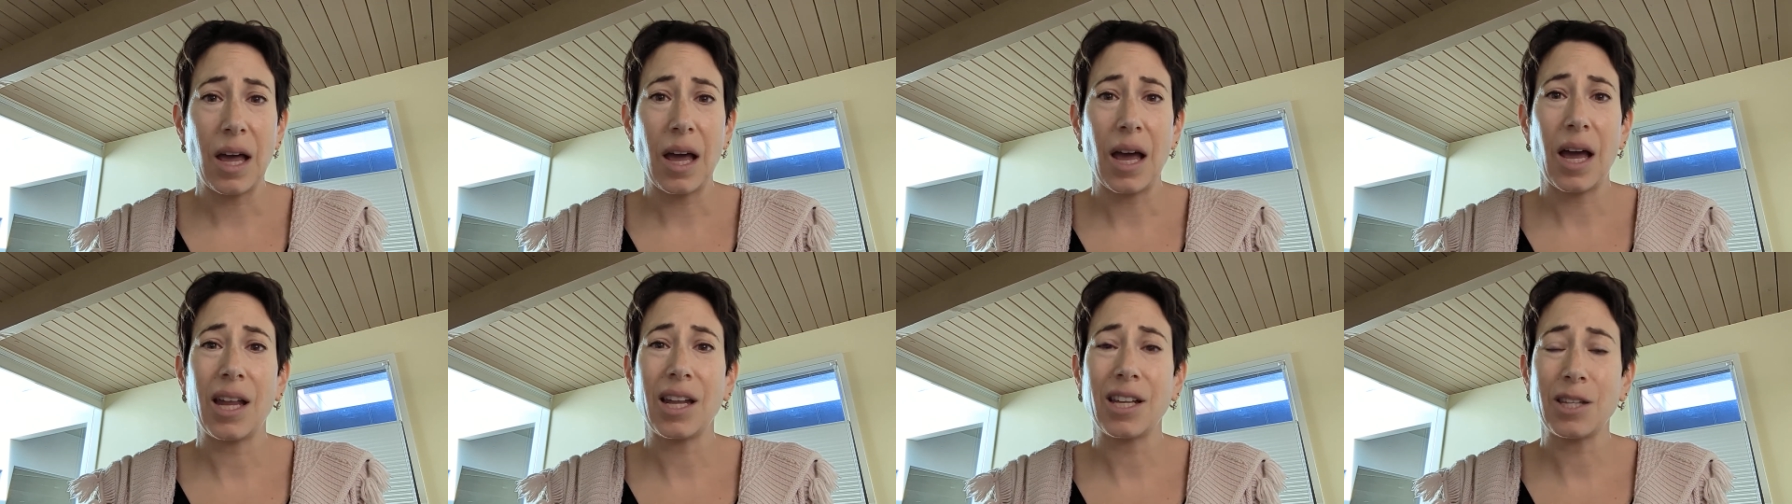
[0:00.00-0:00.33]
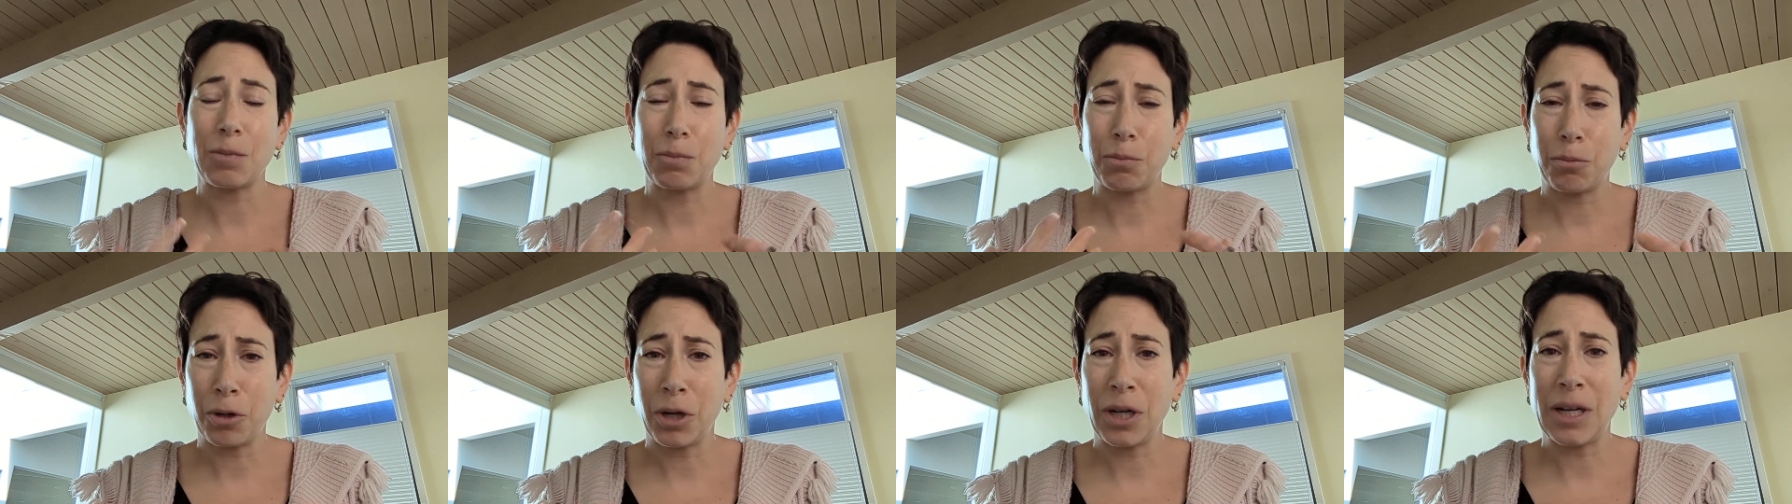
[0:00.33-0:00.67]
and
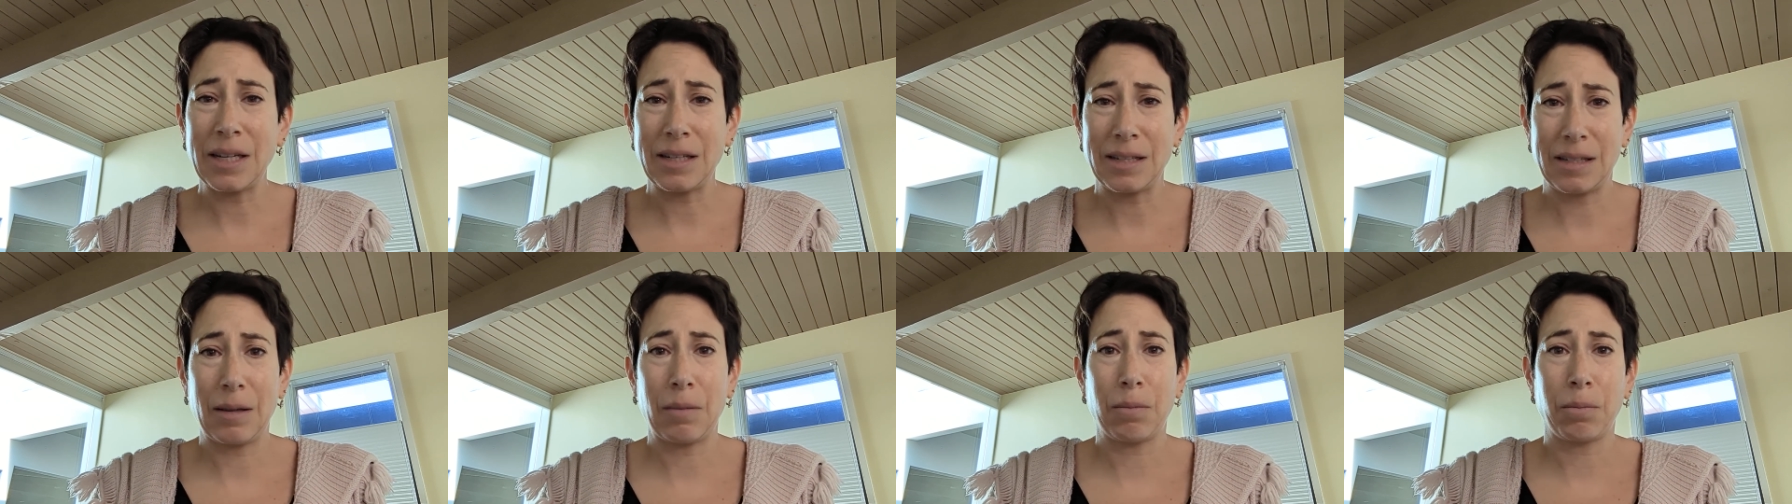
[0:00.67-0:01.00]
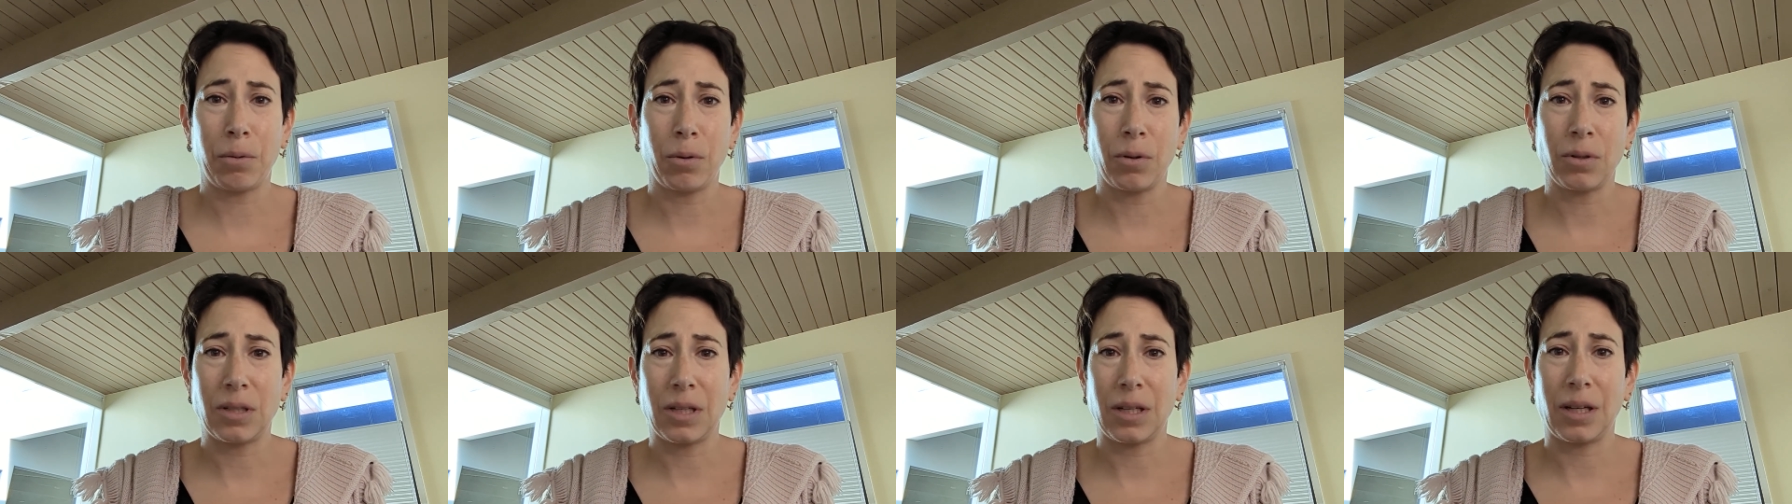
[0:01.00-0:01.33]
it's pretty
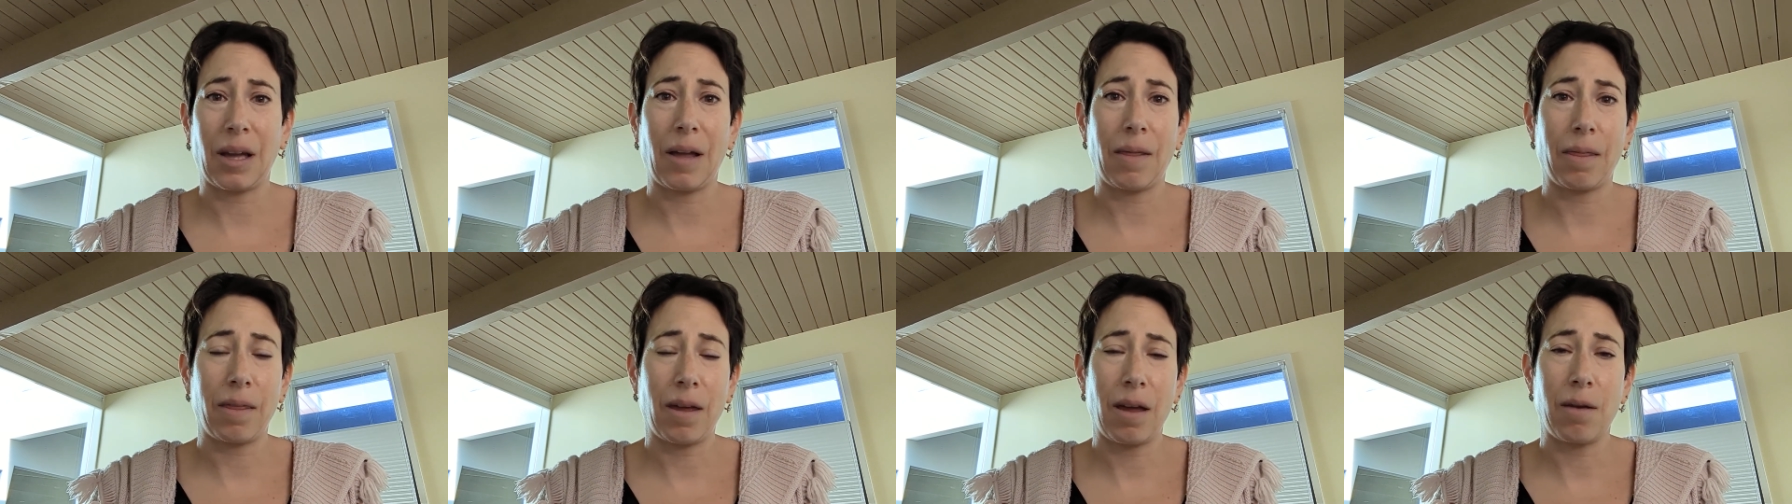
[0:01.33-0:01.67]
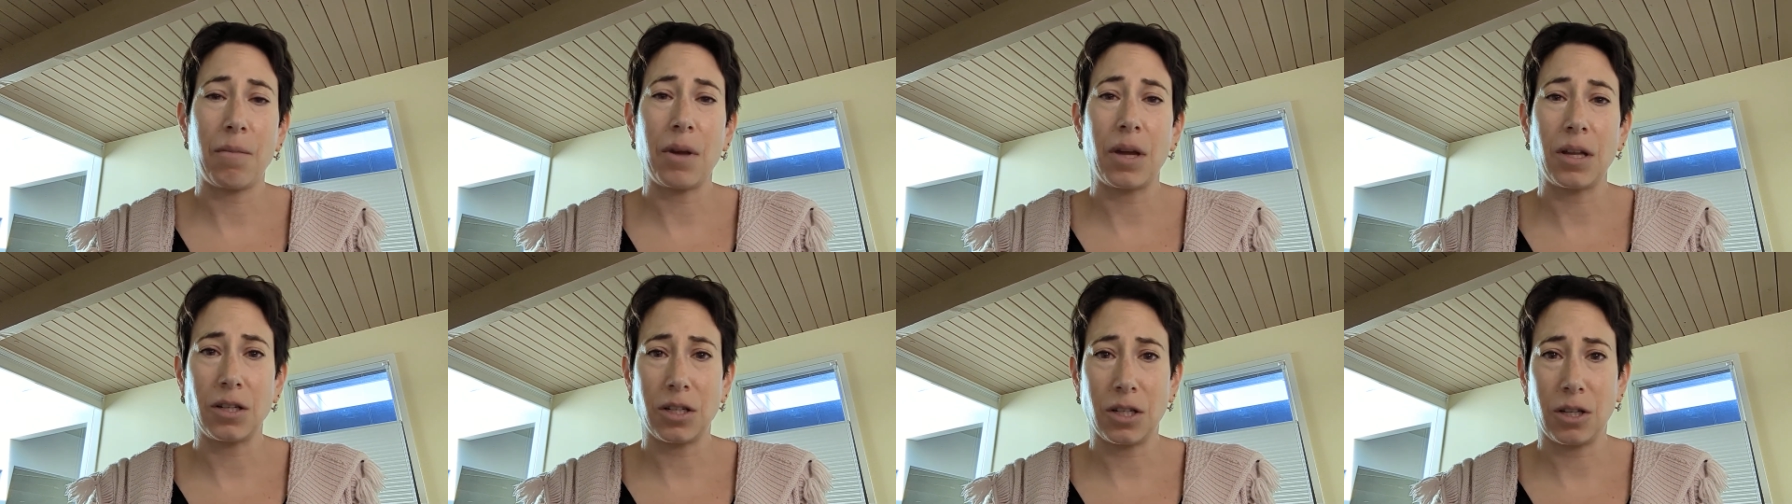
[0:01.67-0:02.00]
simple to get
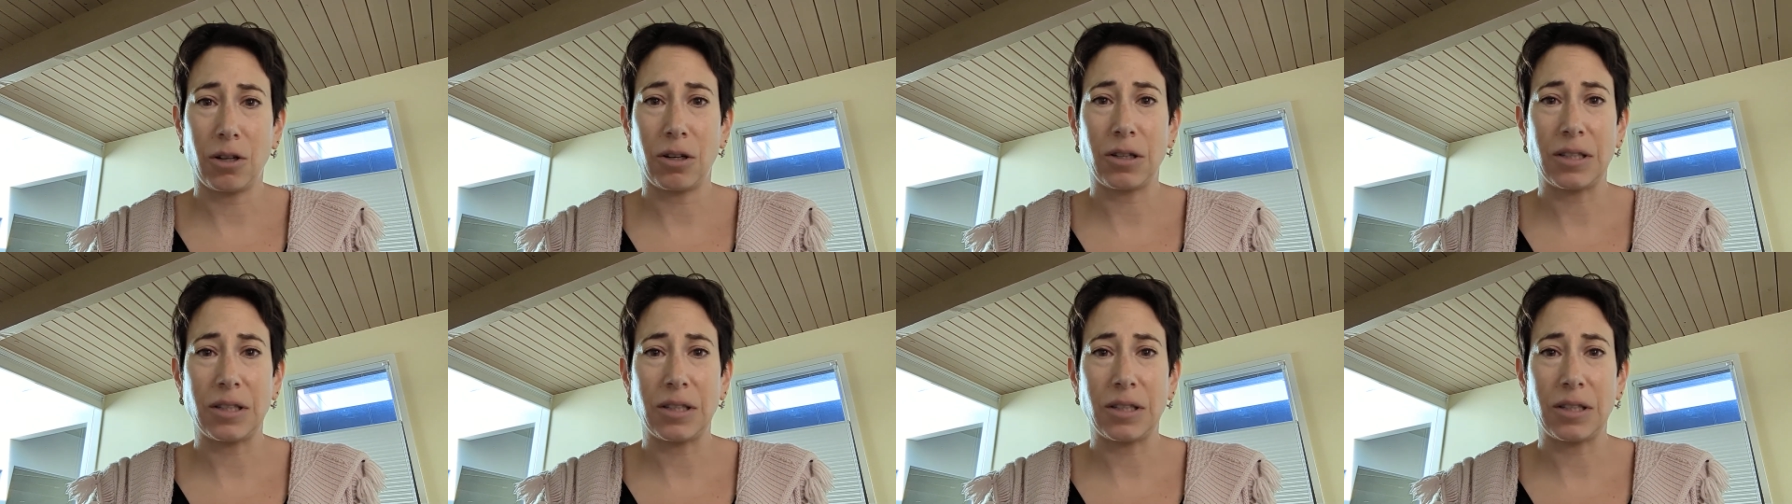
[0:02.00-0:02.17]
them into